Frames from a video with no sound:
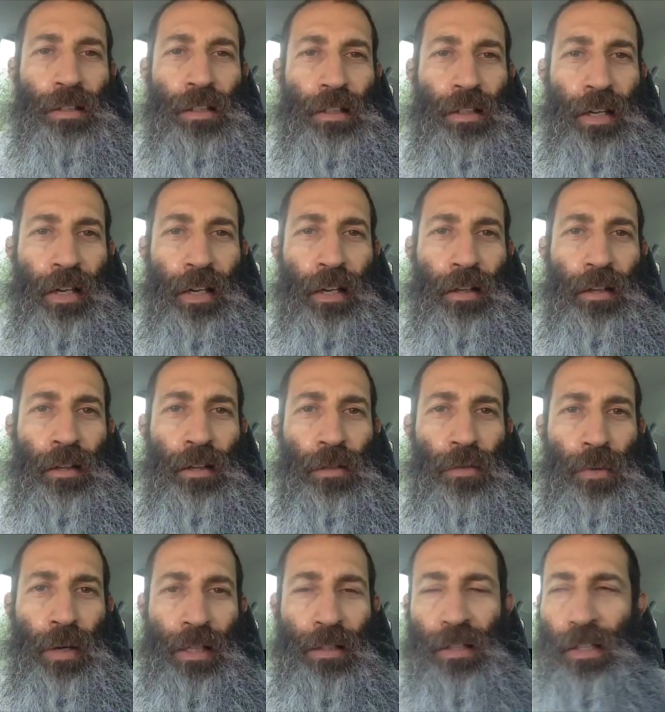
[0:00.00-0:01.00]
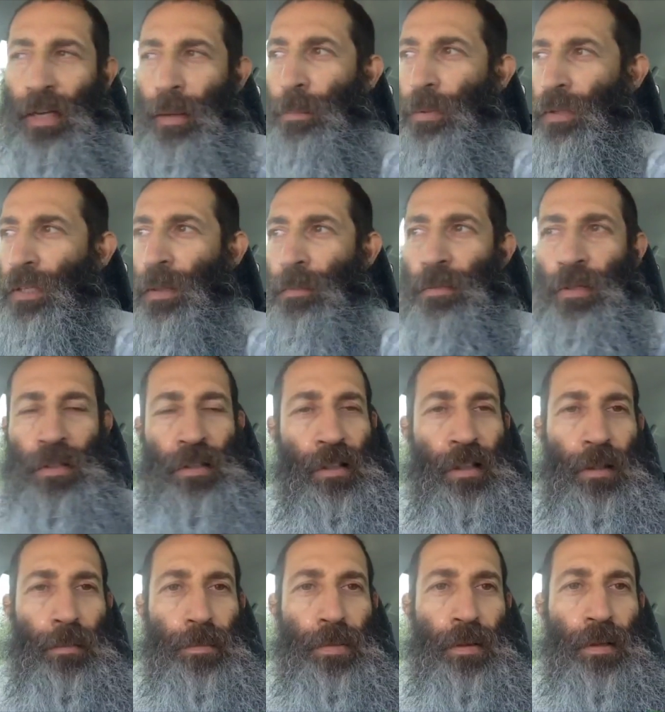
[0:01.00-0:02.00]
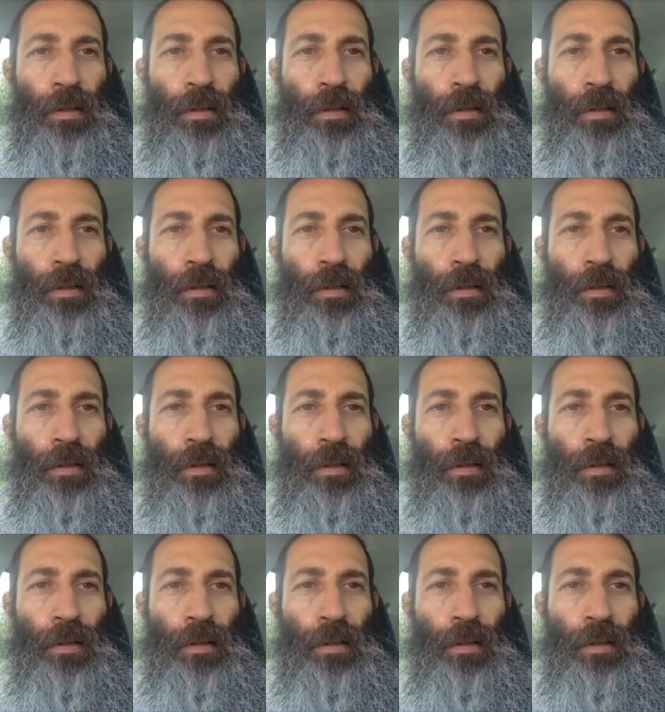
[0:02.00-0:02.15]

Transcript: the day and throughout the night put them to sleep.